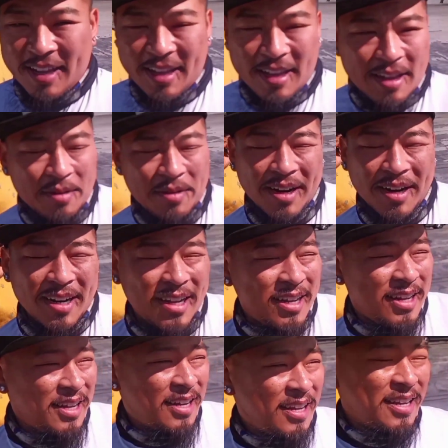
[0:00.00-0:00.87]
Ready.
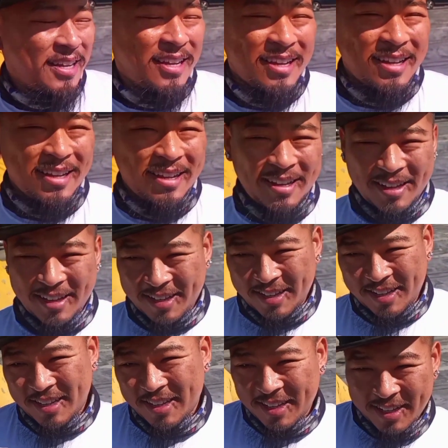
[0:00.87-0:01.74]
How scary is
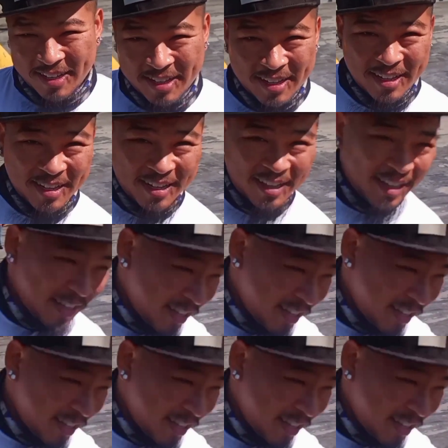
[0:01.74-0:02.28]
this uh, marriage